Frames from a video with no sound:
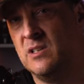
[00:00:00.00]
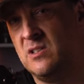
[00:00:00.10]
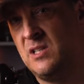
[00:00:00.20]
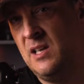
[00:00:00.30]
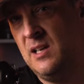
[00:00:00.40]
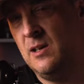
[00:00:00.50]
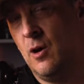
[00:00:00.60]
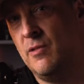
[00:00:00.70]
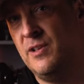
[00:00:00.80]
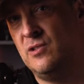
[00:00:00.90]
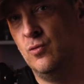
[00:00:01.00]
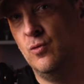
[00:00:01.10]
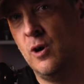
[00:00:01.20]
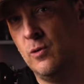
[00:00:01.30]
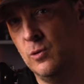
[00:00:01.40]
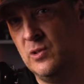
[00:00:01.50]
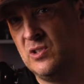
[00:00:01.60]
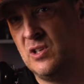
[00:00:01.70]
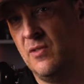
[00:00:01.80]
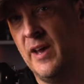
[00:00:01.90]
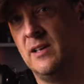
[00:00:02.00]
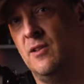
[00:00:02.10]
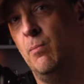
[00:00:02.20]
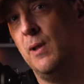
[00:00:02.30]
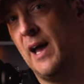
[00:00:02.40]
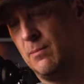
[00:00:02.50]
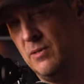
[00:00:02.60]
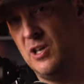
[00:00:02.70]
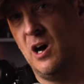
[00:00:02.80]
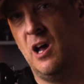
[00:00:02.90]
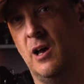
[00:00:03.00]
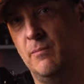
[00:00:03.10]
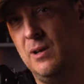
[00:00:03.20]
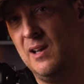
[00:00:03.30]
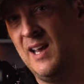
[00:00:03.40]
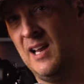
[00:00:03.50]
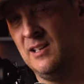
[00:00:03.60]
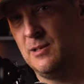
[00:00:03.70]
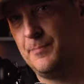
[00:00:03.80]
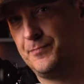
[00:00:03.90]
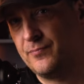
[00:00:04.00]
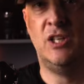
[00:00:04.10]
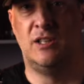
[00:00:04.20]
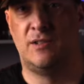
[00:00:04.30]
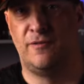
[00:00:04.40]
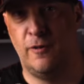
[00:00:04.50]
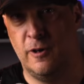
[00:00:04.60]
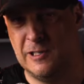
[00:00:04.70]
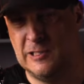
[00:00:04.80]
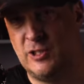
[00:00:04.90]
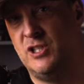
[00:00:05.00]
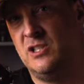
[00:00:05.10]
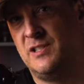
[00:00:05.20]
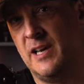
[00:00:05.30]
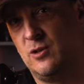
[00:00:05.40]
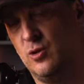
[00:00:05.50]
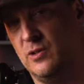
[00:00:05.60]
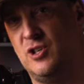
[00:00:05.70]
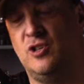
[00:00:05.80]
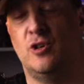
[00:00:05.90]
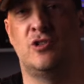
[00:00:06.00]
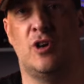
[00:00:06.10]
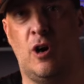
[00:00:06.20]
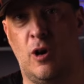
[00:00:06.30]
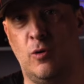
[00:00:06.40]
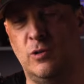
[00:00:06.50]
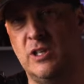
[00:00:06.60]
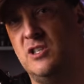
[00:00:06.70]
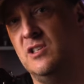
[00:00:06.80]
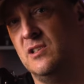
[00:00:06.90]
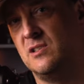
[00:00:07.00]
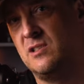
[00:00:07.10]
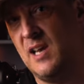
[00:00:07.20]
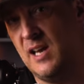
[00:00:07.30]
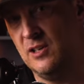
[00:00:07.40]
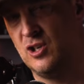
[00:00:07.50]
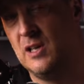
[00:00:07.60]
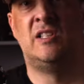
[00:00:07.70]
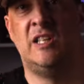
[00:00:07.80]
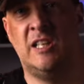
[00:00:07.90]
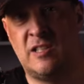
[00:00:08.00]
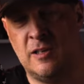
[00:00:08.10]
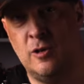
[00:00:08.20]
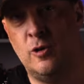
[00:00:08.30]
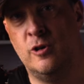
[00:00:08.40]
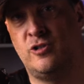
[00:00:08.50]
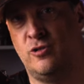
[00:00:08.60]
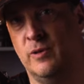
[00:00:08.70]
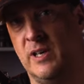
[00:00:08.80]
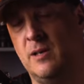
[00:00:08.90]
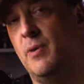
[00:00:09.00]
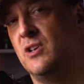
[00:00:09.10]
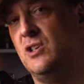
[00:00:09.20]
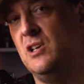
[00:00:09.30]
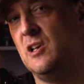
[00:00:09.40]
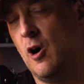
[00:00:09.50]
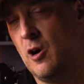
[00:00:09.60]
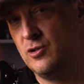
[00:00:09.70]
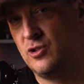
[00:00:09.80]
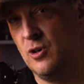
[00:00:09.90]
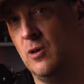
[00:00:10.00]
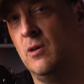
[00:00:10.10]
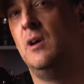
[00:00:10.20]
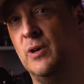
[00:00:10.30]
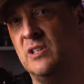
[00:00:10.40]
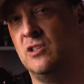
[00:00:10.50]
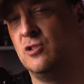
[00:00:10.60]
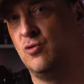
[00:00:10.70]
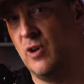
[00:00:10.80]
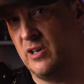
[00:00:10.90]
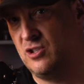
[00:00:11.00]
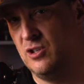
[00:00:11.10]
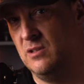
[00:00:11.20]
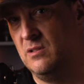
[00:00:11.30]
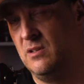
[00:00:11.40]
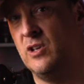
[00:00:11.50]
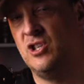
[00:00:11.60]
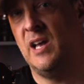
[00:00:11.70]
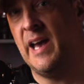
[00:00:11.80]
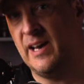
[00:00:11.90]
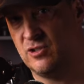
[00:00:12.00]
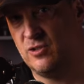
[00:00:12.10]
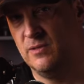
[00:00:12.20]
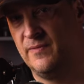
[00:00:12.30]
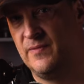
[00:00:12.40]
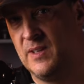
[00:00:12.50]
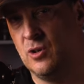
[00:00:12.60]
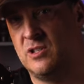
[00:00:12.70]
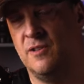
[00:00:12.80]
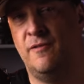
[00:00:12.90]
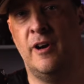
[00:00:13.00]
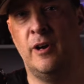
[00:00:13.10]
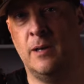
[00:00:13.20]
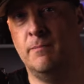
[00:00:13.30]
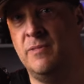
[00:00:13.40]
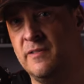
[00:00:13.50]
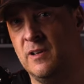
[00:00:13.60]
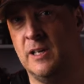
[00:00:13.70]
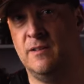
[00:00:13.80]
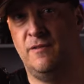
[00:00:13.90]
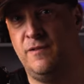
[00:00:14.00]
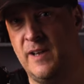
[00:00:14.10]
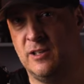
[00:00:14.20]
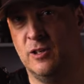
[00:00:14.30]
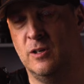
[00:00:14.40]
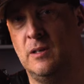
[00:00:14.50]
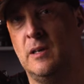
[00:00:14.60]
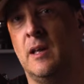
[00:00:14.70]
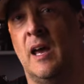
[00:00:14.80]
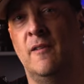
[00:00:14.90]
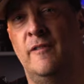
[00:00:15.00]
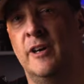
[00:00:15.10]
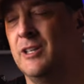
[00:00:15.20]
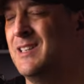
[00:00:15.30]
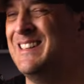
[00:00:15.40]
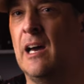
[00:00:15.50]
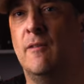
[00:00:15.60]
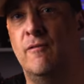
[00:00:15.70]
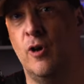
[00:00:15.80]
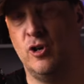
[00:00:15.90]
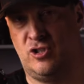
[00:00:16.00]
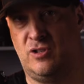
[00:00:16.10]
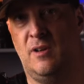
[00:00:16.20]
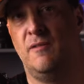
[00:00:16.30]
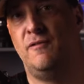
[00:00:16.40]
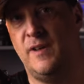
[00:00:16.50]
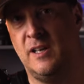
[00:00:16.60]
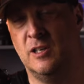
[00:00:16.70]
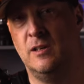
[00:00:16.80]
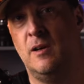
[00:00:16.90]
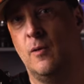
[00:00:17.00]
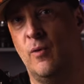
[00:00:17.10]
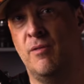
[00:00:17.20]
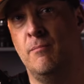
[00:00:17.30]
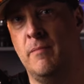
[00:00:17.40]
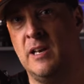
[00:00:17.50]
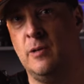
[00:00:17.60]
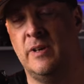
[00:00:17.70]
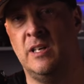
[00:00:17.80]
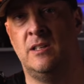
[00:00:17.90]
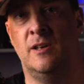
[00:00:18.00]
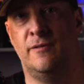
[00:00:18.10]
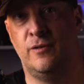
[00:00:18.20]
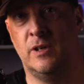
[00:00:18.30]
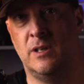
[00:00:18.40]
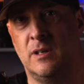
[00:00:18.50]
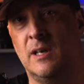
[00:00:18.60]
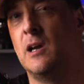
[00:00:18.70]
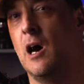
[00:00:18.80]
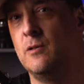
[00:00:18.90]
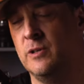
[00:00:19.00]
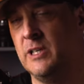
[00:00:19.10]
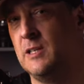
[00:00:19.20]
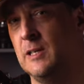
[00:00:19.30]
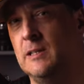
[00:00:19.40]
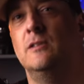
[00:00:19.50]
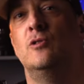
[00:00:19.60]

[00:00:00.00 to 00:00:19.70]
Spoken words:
we can see all these roles that the Black Madonna plays. She's fertile, she's sexual, she's also holy, she's a sage. She's nurturing, but she also brings destruction when she has to. So it's a very ambivalent figure, a very diverse figure with many, many different contradicting